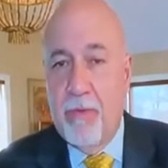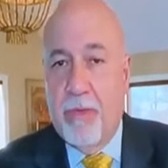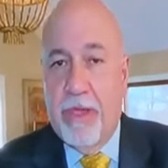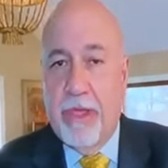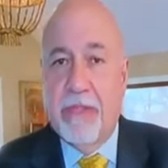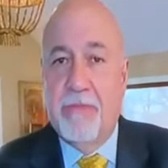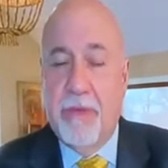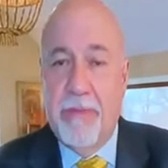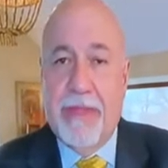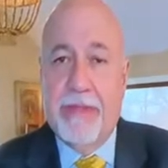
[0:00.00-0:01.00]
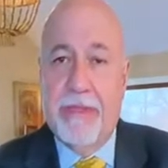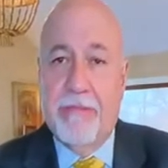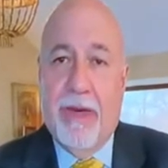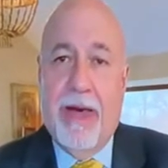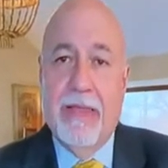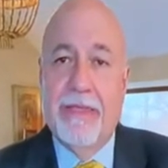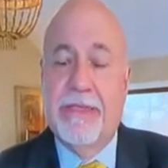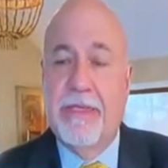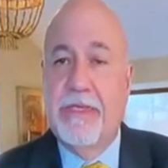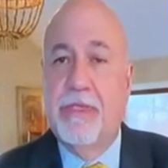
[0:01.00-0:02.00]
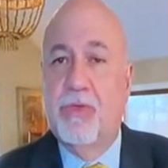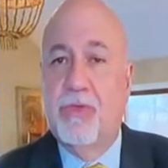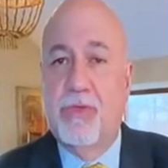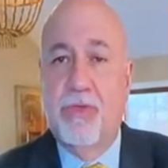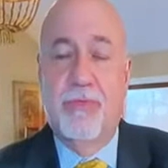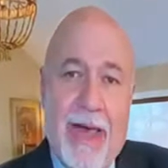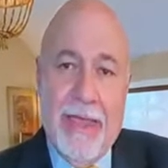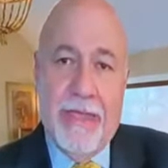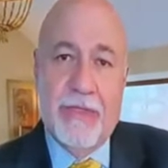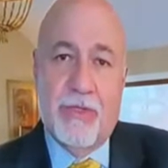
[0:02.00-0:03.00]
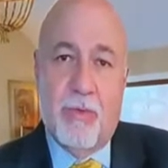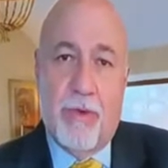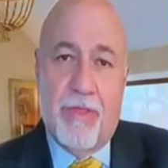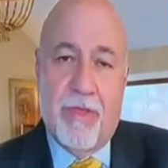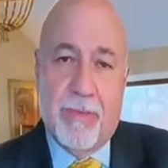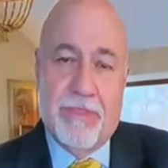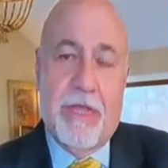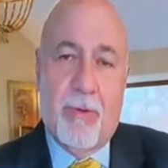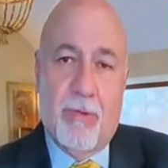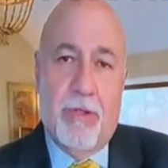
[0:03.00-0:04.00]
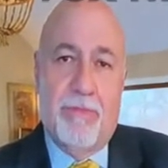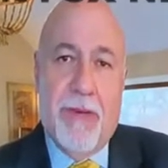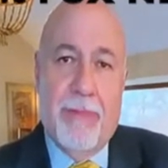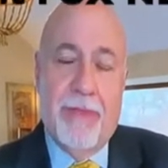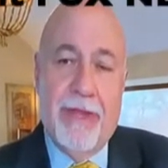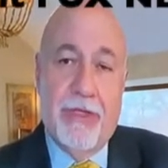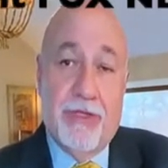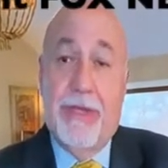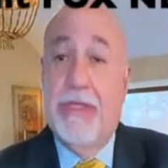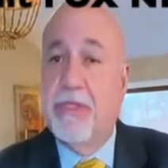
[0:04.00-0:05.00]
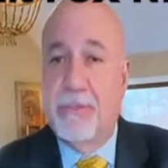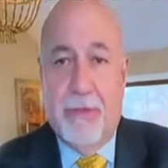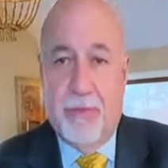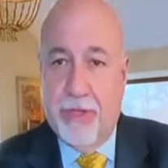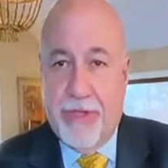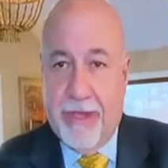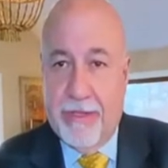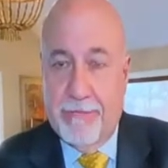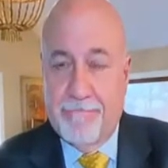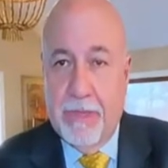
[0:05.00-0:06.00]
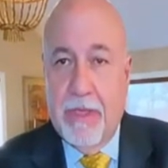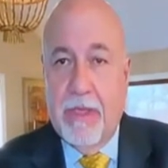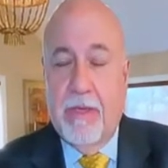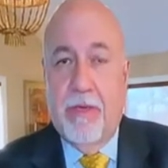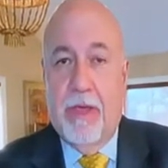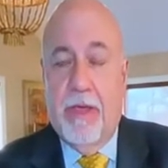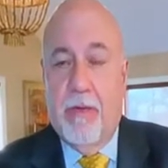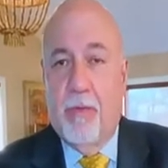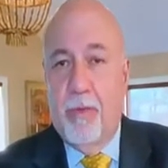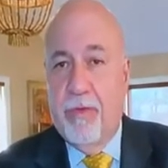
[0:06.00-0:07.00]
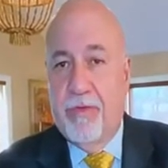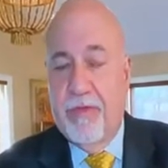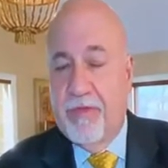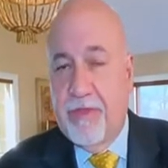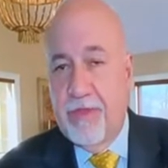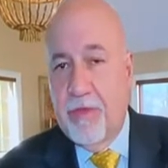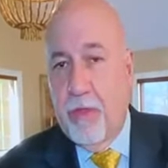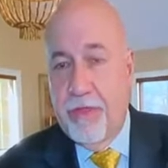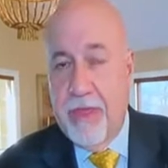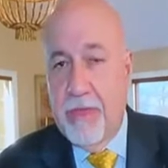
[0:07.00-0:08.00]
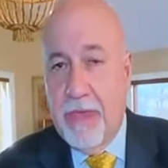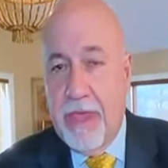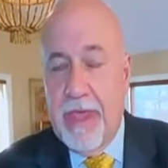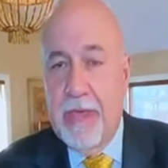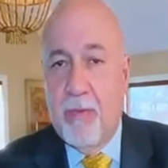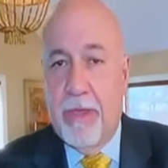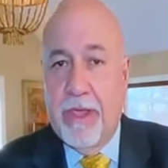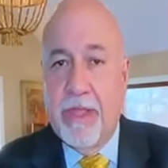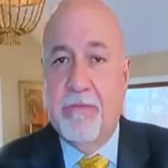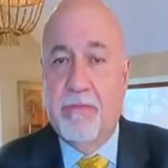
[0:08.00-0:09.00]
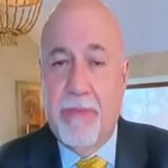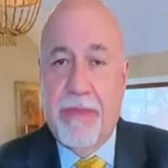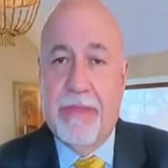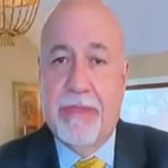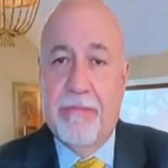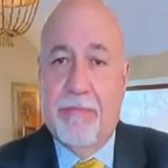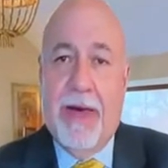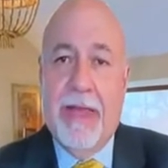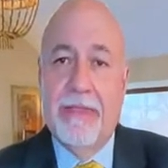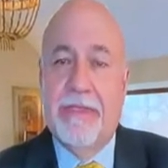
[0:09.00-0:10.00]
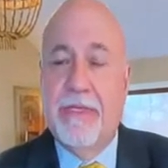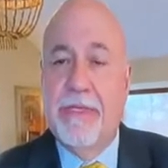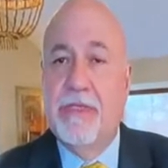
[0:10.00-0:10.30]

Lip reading: It just really accentuates the look of the shot, and he's very well lit. He's got an angle of the room that's very appealing, and this is probably my favorite out of the 3 examples.